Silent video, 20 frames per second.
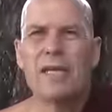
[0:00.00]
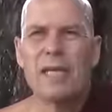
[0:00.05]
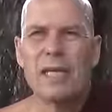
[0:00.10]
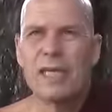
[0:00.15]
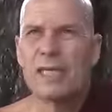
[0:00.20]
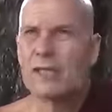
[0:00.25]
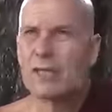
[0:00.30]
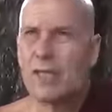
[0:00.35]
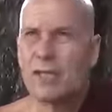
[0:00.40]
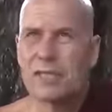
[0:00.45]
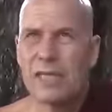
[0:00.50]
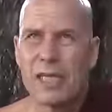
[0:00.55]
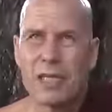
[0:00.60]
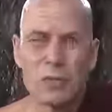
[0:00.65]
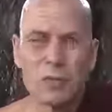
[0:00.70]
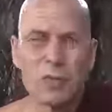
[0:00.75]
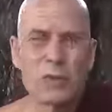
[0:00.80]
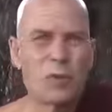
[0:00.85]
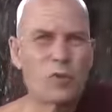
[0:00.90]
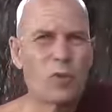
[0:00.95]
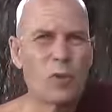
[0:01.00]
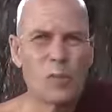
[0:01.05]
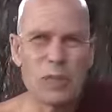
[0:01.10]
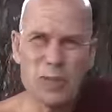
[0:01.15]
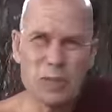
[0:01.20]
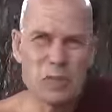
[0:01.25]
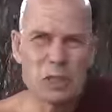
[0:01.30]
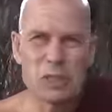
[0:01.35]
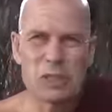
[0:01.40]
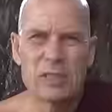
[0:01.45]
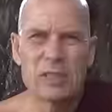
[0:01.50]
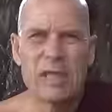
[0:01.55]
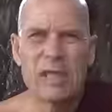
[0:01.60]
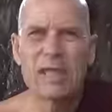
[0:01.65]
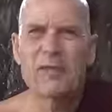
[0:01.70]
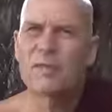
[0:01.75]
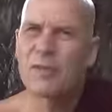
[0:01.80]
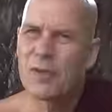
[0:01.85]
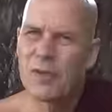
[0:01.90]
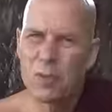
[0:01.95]
It's attachment to a mental
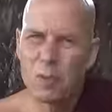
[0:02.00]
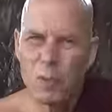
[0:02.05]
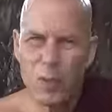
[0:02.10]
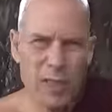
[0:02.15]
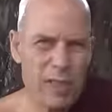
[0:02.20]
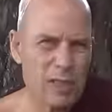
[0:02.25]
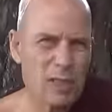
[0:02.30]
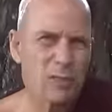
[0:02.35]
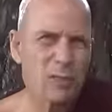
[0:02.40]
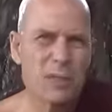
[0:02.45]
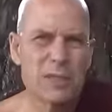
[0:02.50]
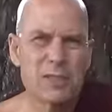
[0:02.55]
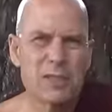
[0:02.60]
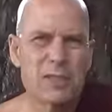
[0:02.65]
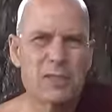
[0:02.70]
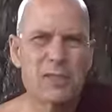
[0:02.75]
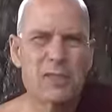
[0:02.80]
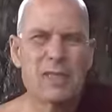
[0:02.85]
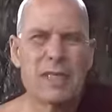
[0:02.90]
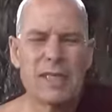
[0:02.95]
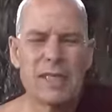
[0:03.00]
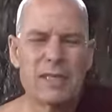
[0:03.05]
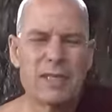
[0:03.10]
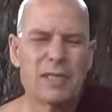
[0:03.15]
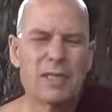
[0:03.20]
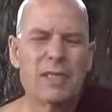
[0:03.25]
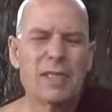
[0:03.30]
state, very pleasant mental state.